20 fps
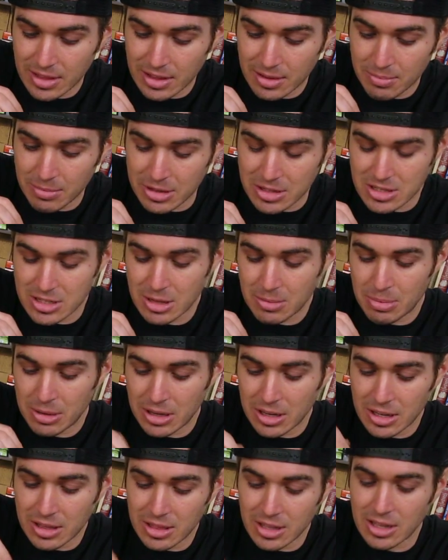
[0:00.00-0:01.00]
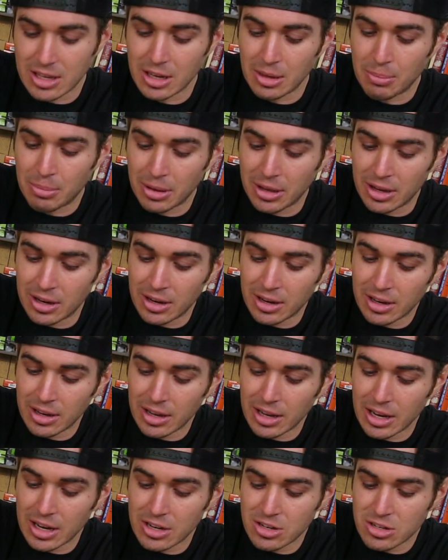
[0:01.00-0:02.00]
by slipping in the kingpin
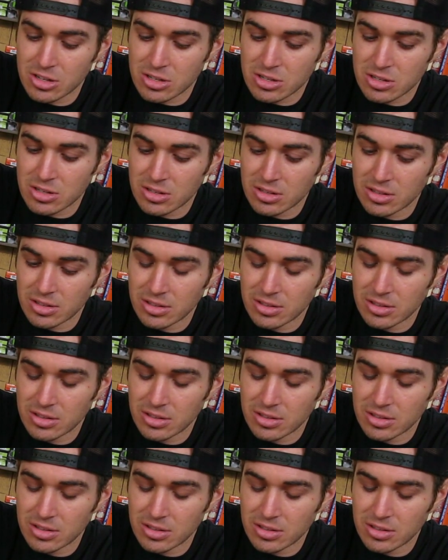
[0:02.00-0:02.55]
and just